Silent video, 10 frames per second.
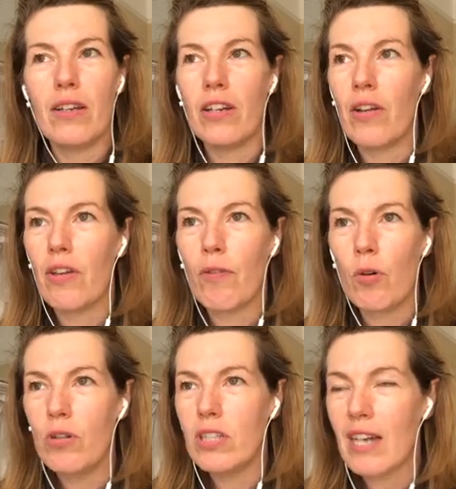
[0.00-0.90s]

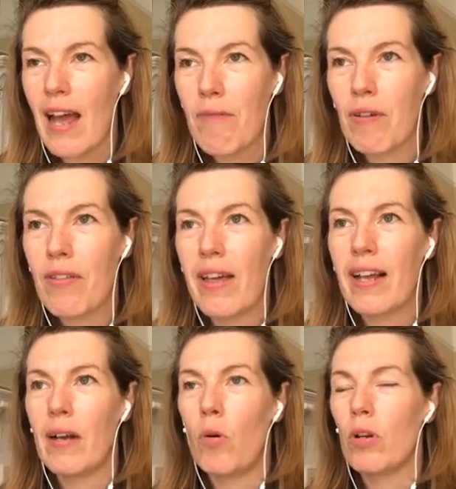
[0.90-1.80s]
done
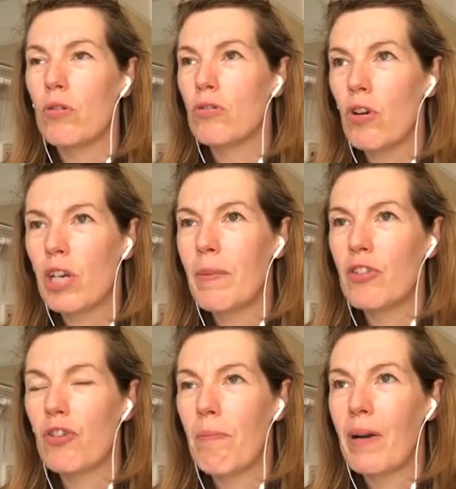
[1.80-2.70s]
everything, all your
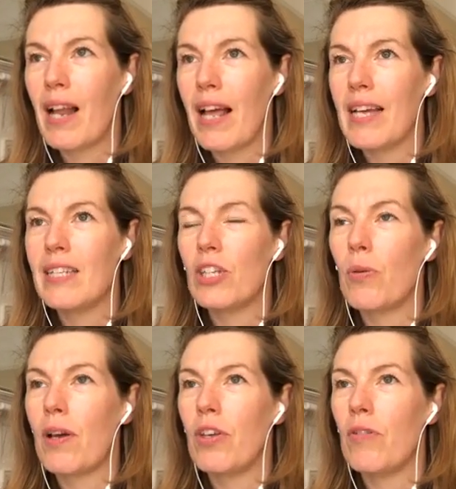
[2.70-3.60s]
documents are in place,
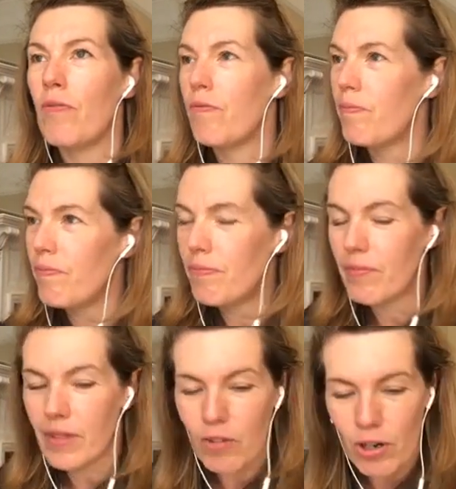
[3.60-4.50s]
you've
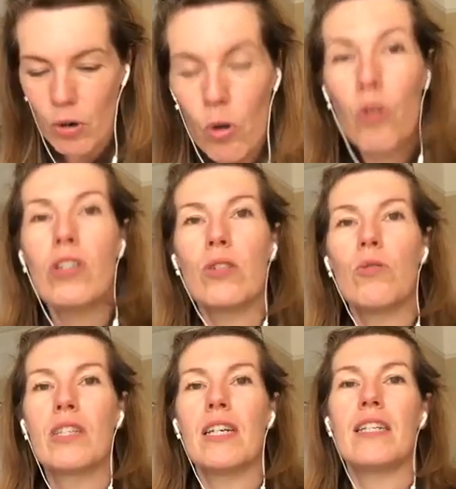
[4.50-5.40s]
got it all
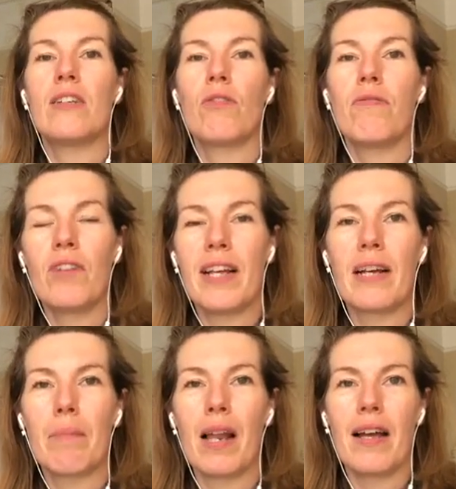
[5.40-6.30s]
sorted, you're fully
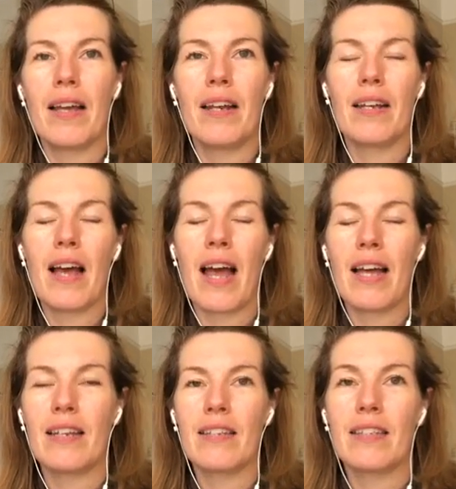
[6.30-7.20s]
compliant,
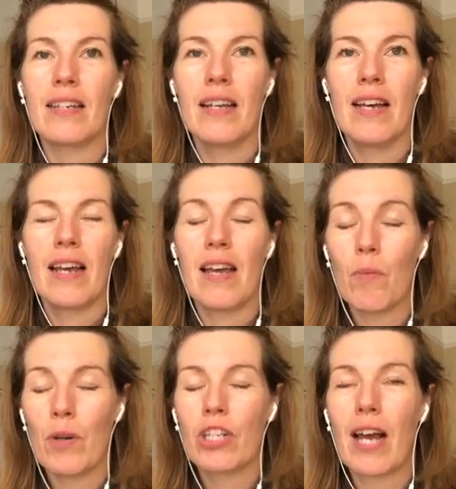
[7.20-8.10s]
and
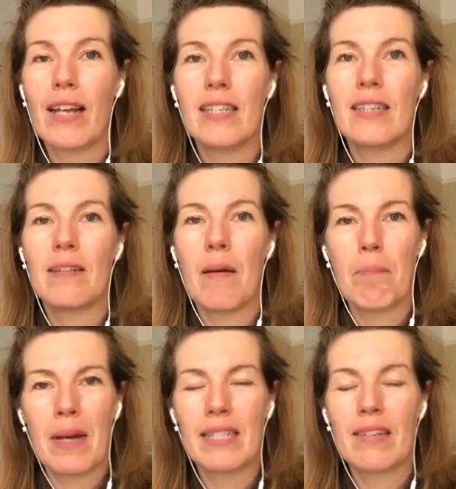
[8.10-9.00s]
in which case, a
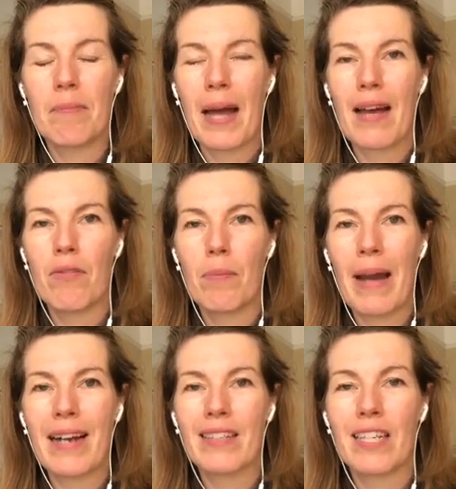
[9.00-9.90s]
massive pat on the
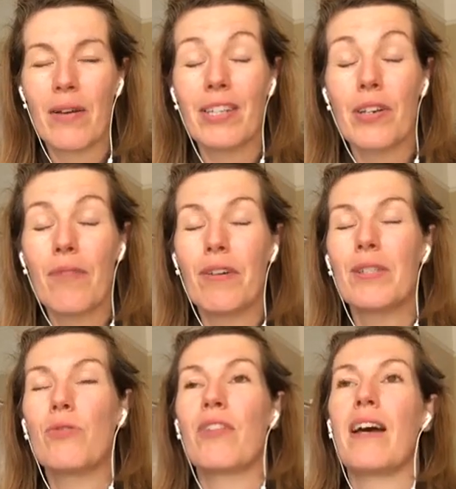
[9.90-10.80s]
back to you. I don't know if you
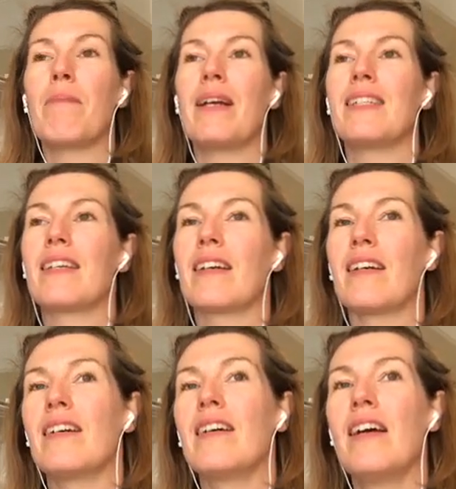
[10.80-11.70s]
saw that amazing
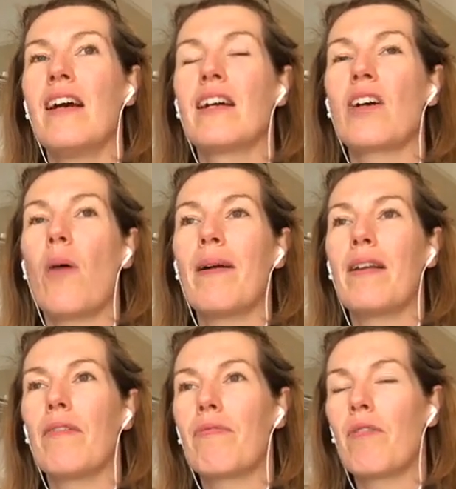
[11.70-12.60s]

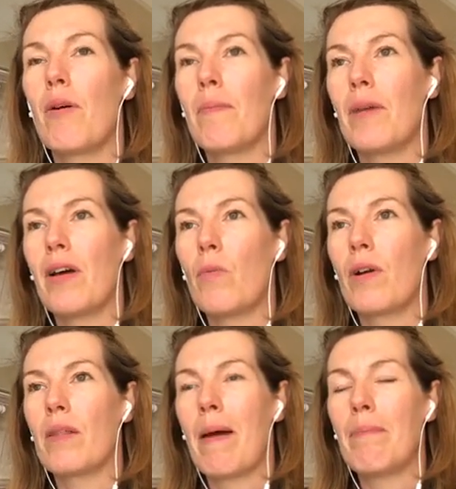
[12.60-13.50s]
comment from
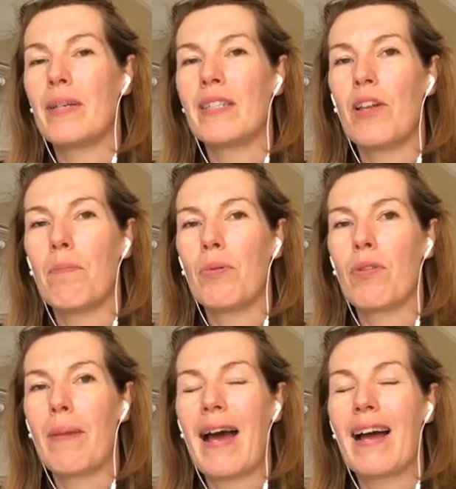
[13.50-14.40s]
one of the members who'd
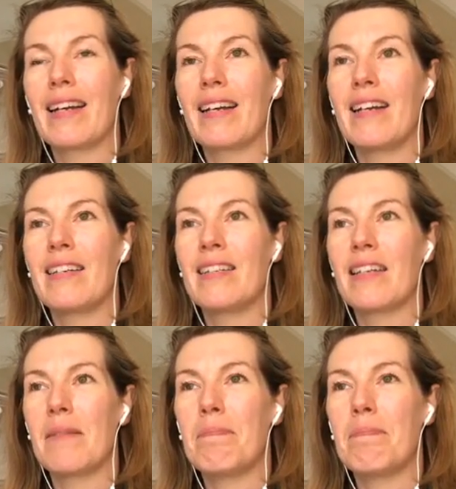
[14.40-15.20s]
bought the pack, and